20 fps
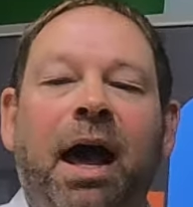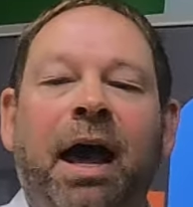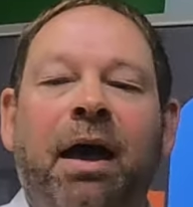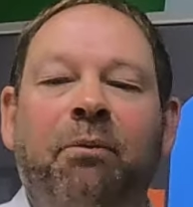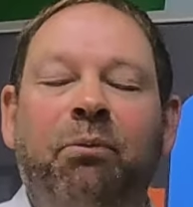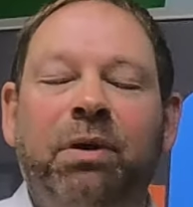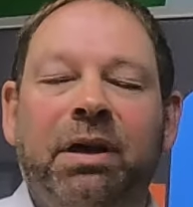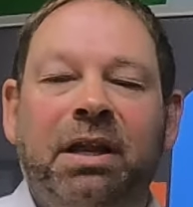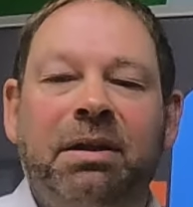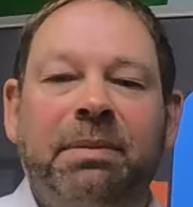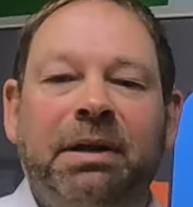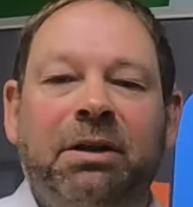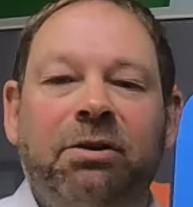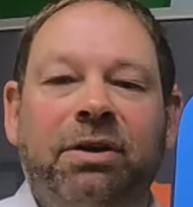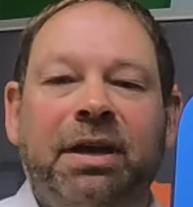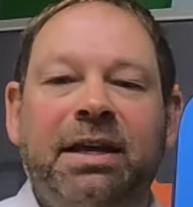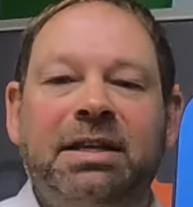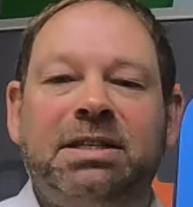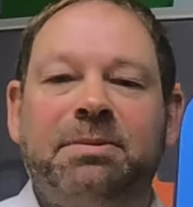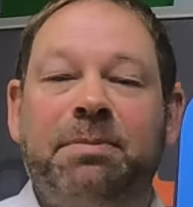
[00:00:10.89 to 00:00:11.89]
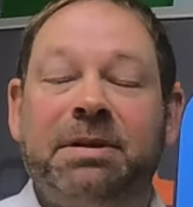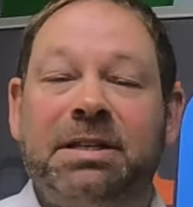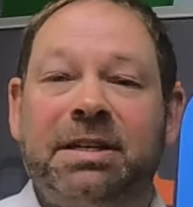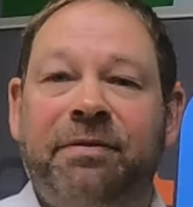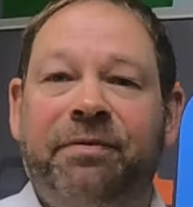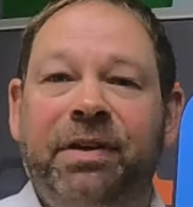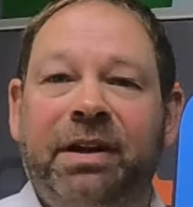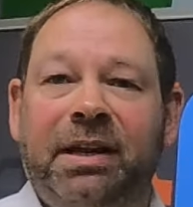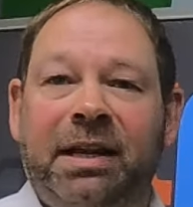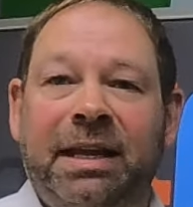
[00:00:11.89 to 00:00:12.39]
and we're going to be looking
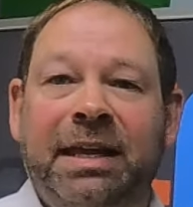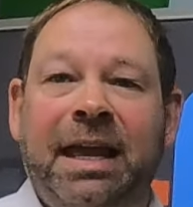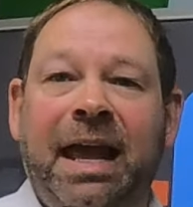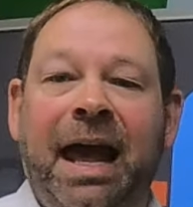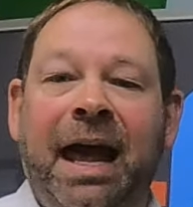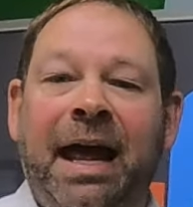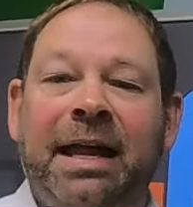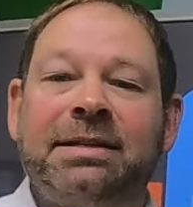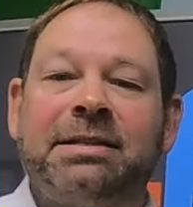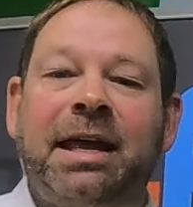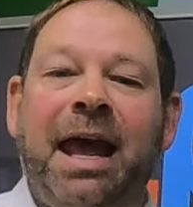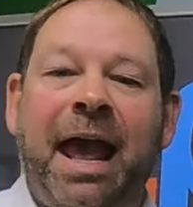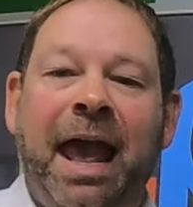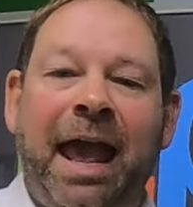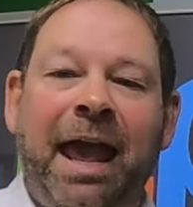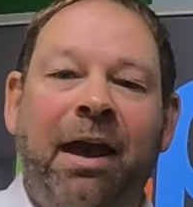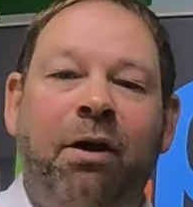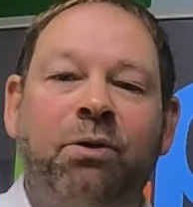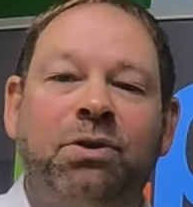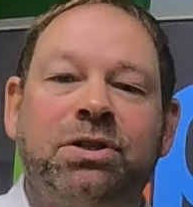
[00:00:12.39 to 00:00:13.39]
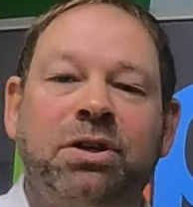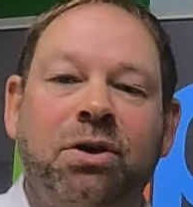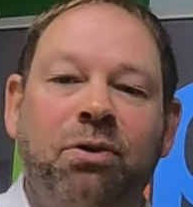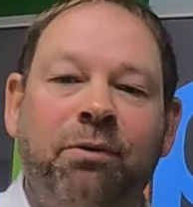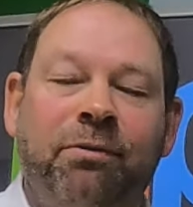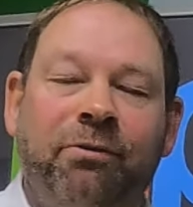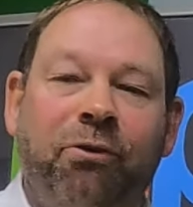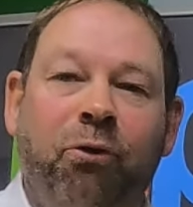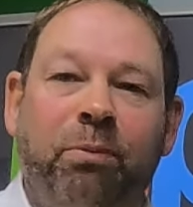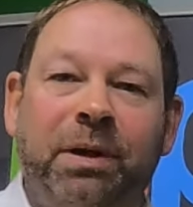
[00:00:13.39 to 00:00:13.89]
specifically at how
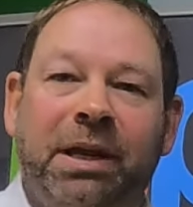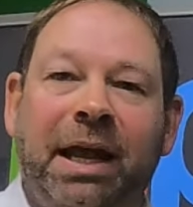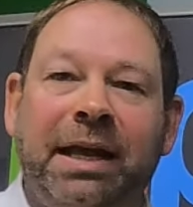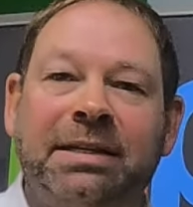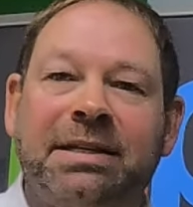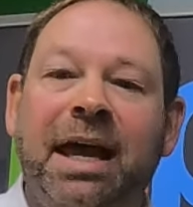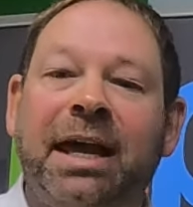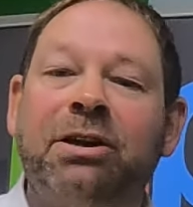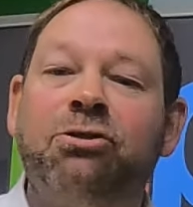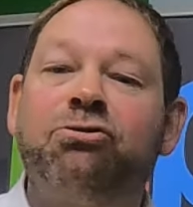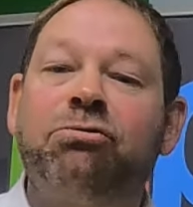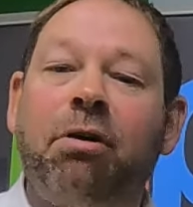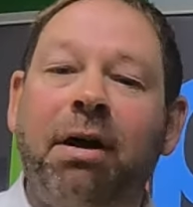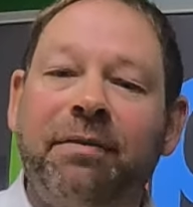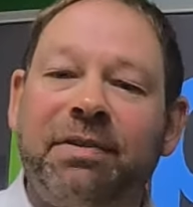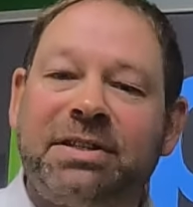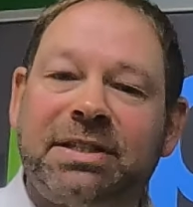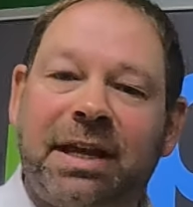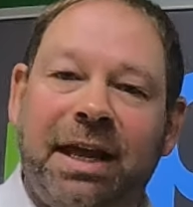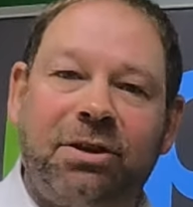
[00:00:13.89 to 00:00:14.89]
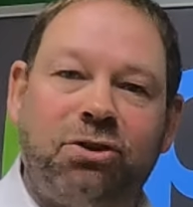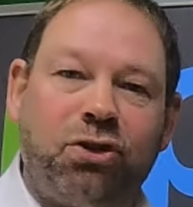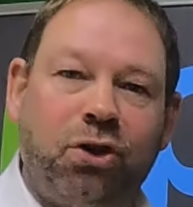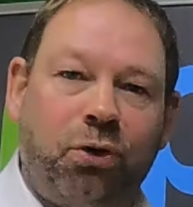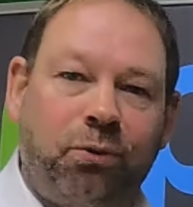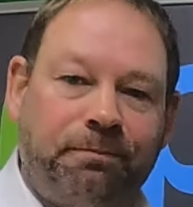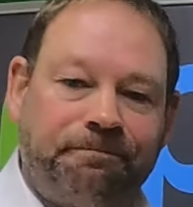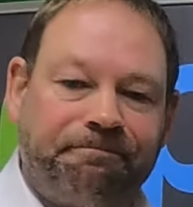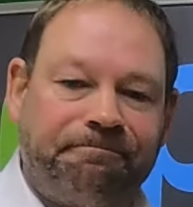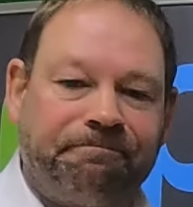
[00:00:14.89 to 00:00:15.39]
to formulate a driver
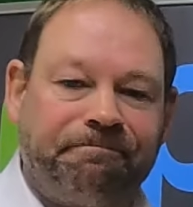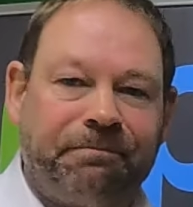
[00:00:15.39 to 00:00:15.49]
schedule.